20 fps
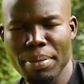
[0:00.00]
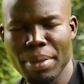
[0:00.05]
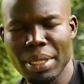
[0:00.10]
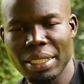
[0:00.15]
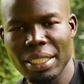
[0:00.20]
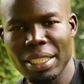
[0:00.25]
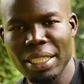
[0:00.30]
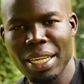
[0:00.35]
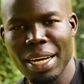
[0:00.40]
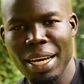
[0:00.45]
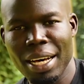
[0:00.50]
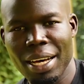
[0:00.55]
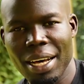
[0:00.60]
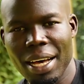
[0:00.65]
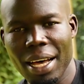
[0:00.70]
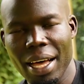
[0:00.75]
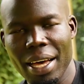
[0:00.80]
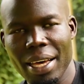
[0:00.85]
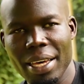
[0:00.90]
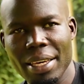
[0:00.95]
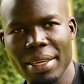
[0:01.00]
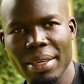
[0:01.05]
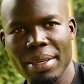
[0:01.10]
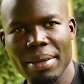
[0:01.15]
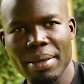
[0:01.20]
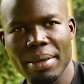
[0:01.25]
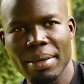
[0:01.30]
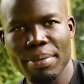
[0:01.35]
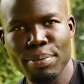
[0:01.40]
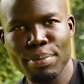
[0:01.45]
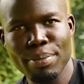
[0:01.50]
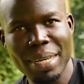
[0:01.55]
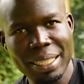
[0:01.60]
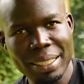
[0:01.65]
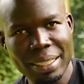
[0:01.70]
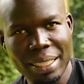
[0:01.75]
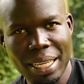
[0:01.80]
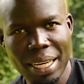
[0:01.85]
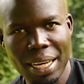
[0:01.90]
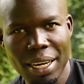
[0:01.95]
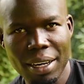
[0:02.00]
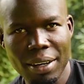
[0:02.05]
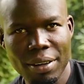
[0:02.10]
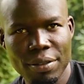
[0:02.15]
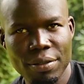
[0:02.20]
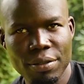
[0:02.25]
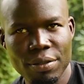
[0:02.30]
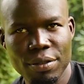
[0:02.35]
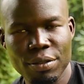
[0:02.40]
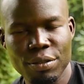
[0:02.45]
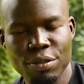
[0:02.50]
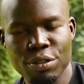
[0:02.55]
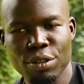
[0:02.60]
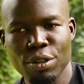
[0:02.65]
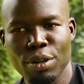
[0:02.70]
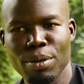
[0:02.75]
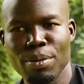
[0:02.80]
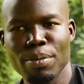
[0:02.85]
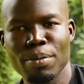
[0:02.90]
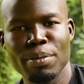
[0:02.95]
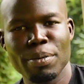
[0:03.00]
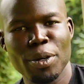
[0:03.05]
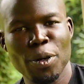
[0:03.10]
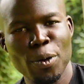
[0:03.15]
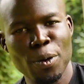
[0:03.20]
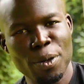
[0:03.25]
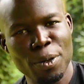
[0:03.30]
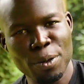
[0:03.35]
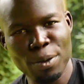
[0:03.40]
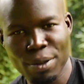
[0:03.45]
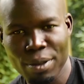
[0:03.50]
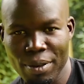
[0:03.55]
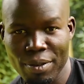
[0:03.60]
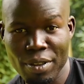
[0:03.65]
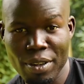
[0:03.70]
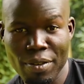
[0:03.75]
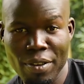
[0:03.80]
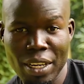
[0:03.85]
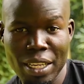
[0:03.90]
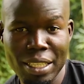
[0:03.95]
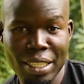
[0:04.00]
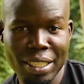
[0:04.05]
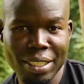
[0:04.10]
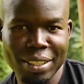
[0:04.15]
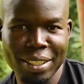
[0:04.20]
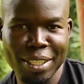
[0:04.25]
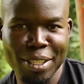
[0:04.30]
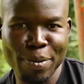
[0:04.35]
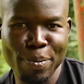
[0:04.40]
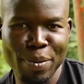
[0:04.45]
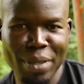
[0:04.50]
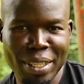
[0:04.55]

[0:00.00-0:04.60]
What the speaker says: Meeting her, I met her from Youth of Divine Destiny